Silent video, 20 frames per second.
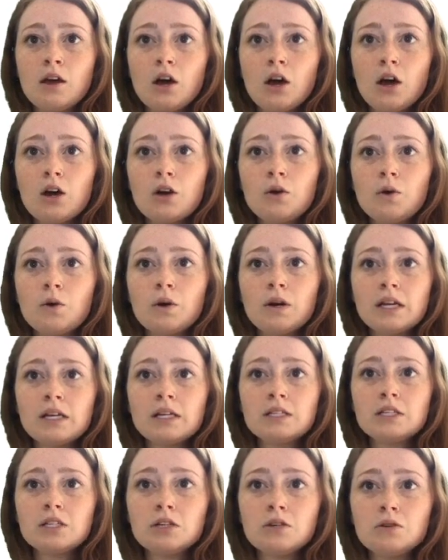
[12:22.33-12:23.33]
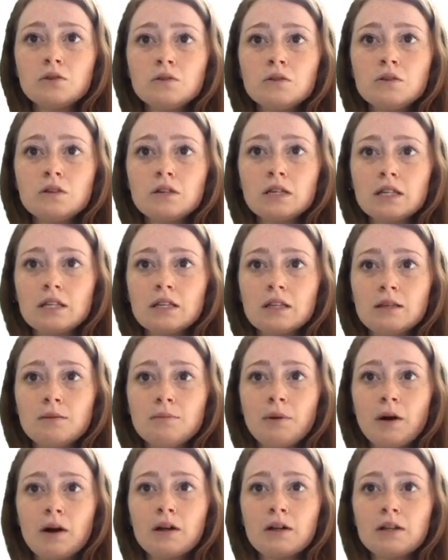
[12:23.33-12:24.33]
According to the
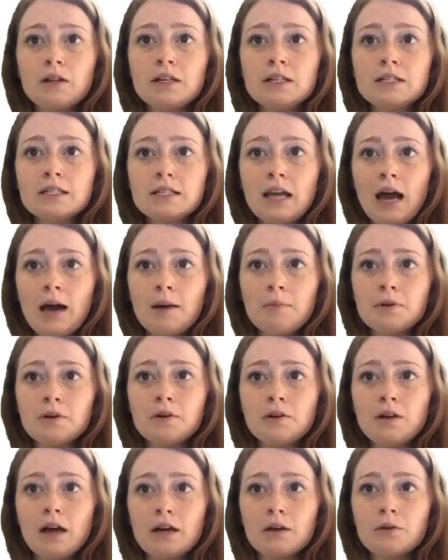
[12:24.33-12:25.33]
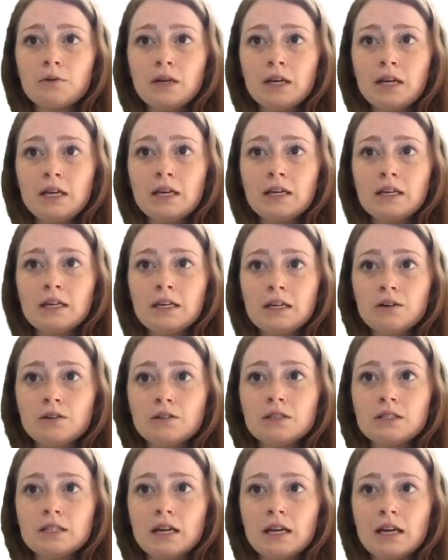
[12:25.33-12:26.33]
Barclays Capital Equity Gilt
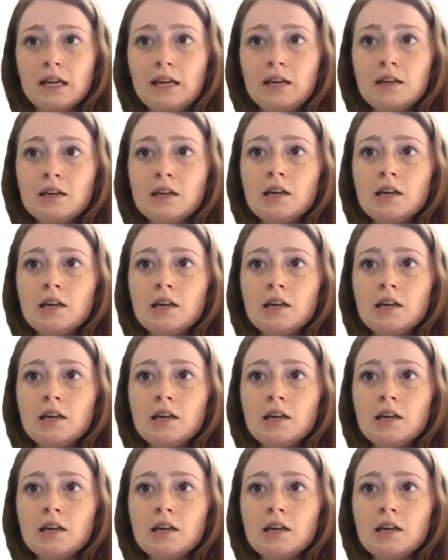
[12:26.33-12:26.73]
Study,